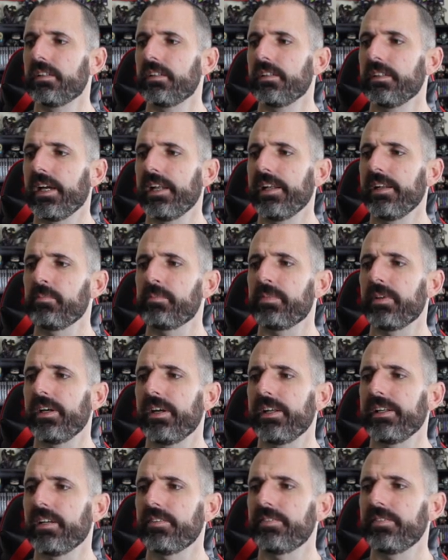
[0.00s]
Yeah, I
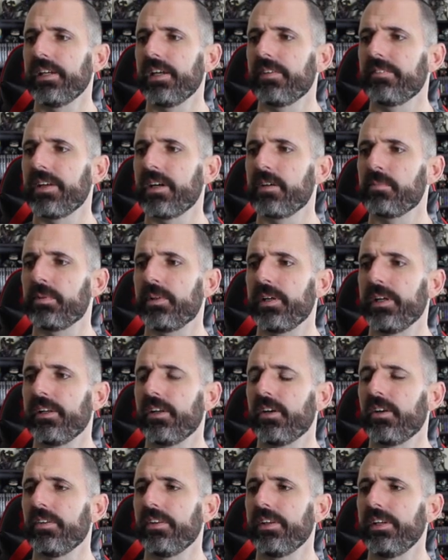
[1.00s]
definitely have not played
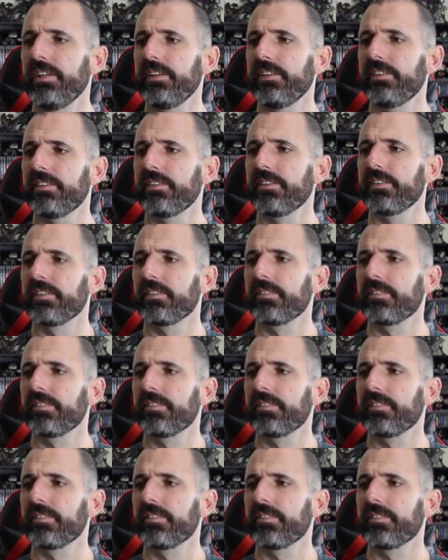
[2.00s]
all these.